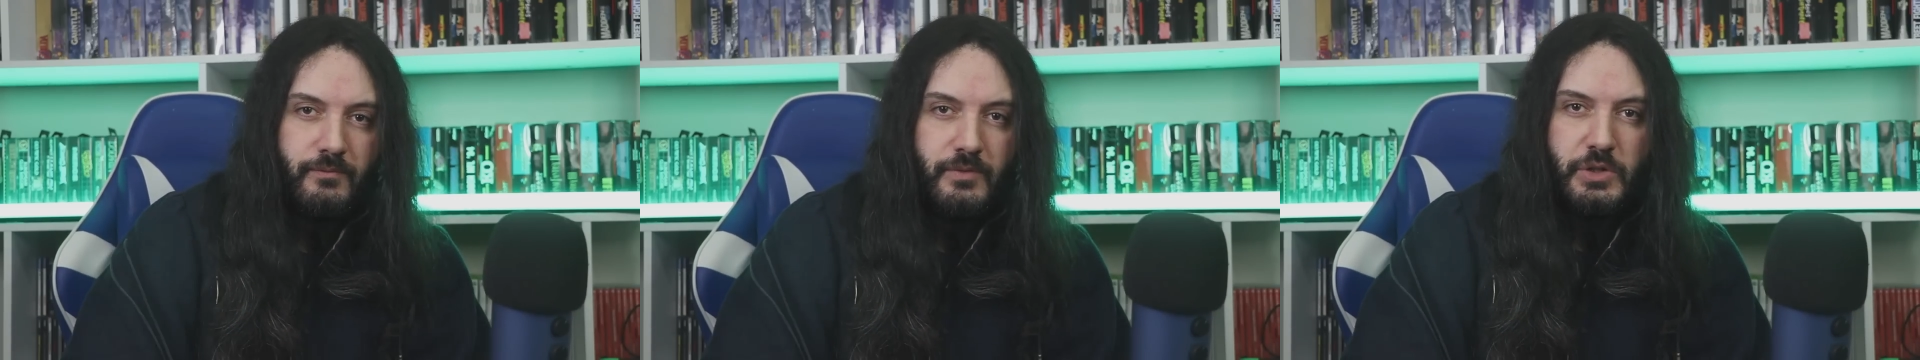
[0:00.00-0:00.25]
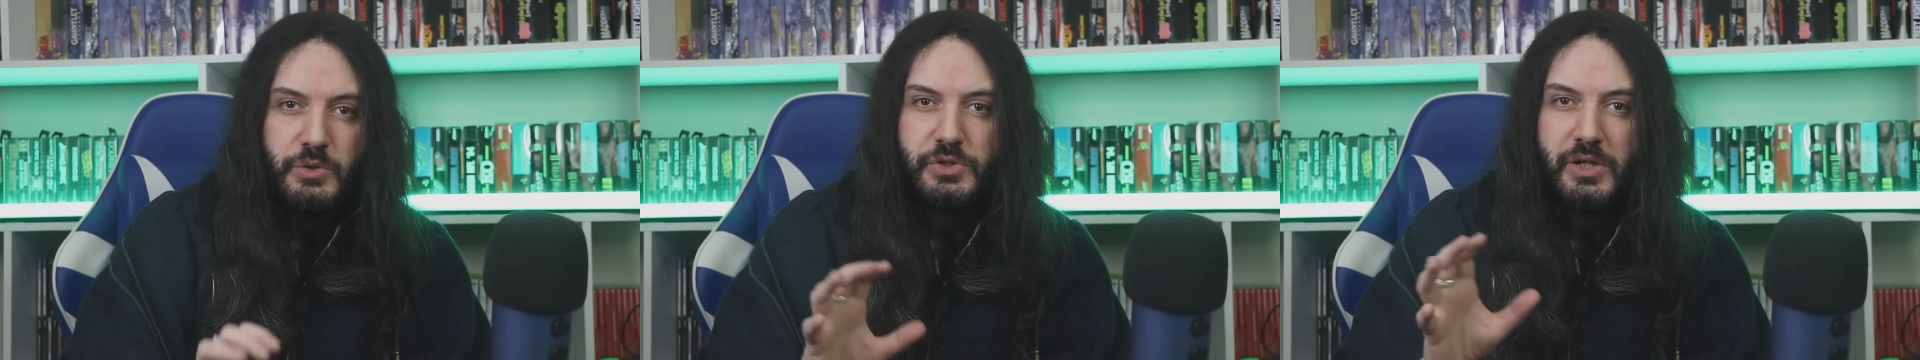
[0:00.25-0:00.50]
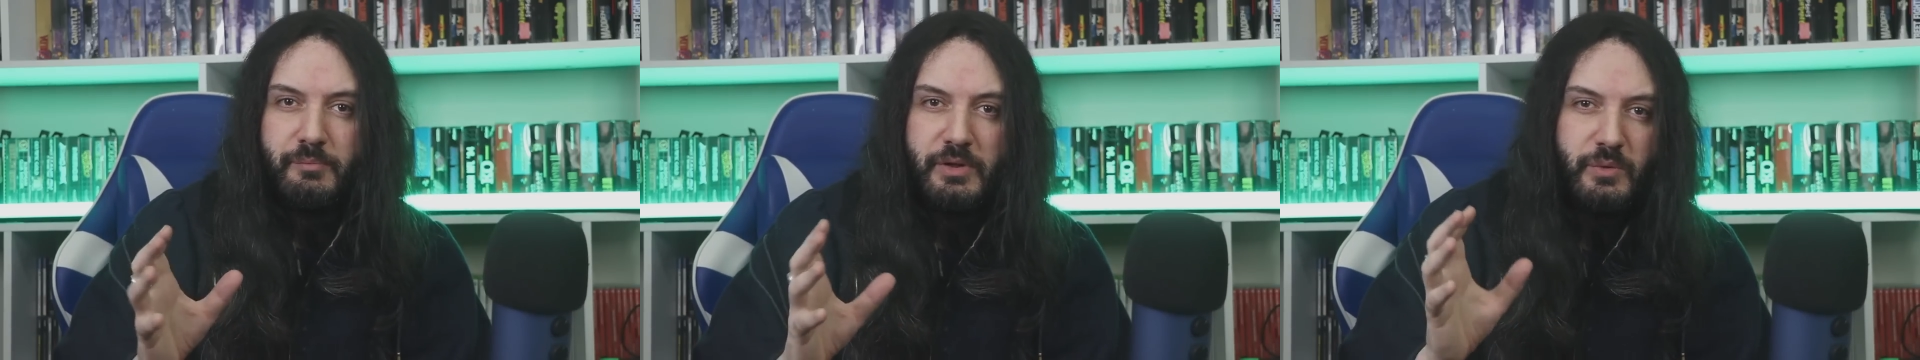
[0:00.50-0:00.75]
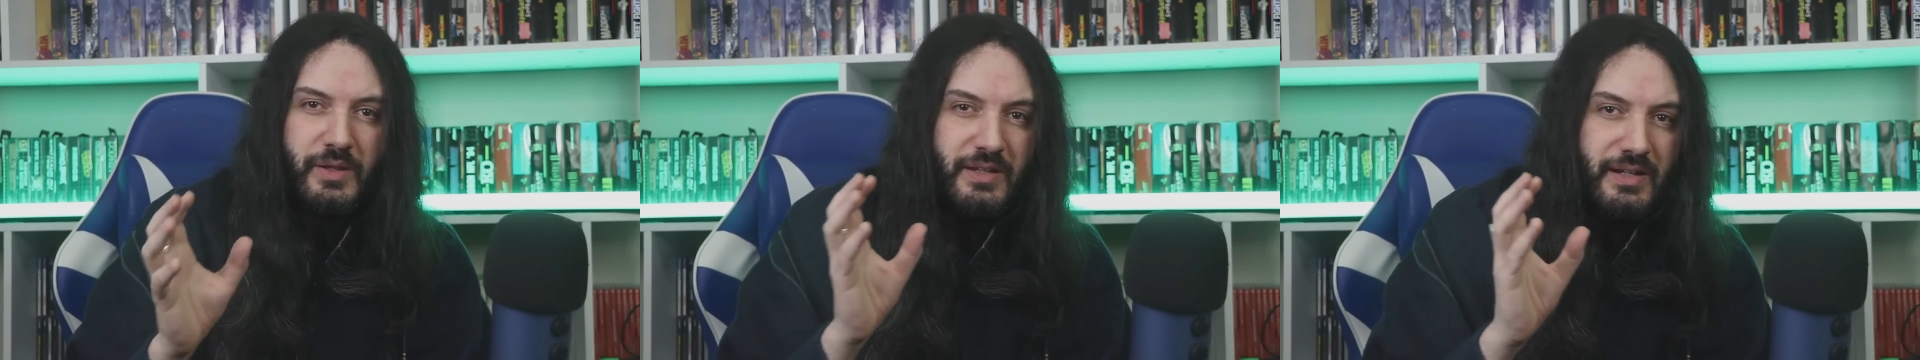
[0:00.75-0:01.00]
usually
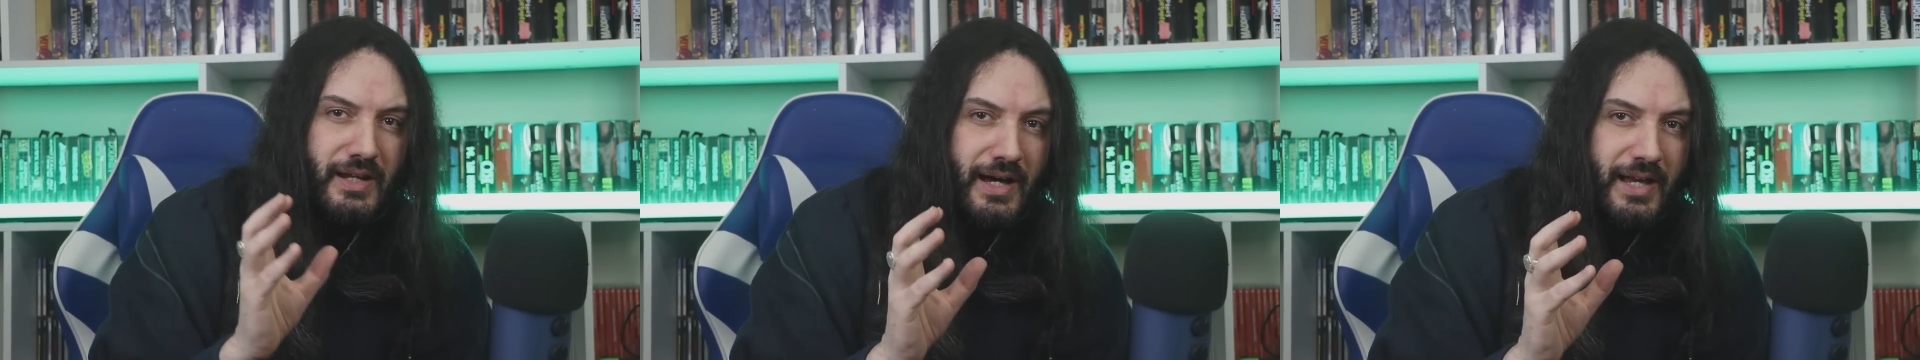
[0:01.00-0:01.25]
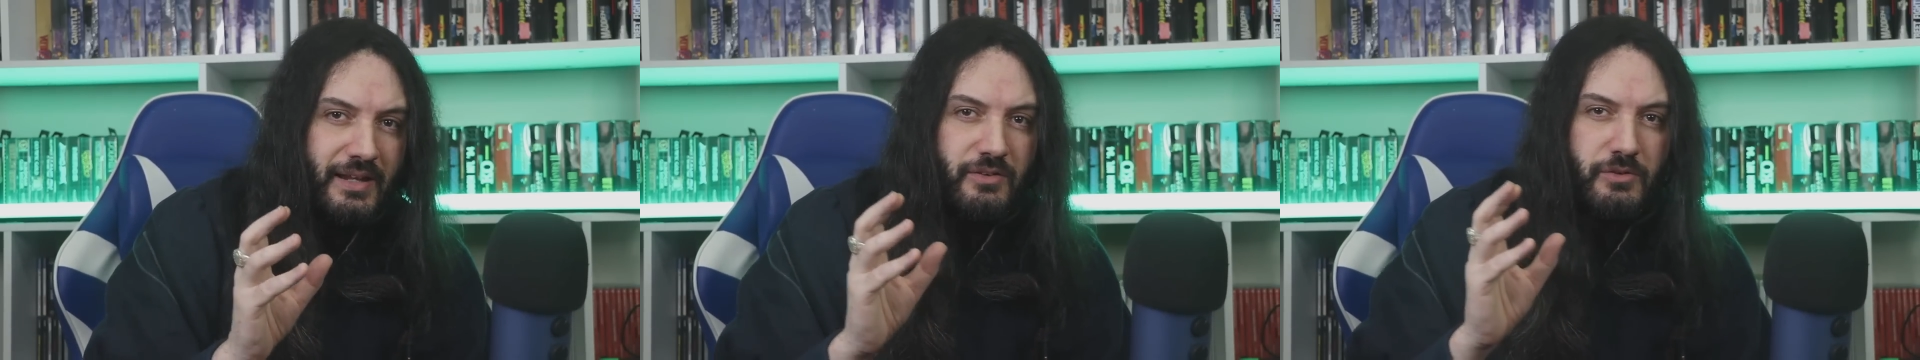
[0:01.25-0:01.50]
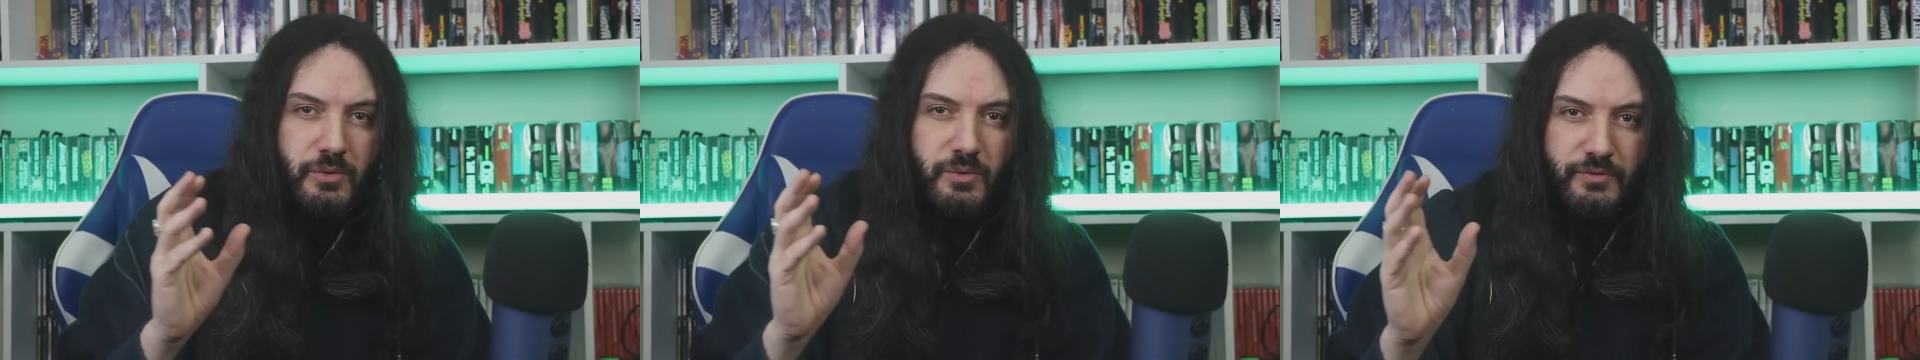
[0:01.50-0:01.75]
between the 9 to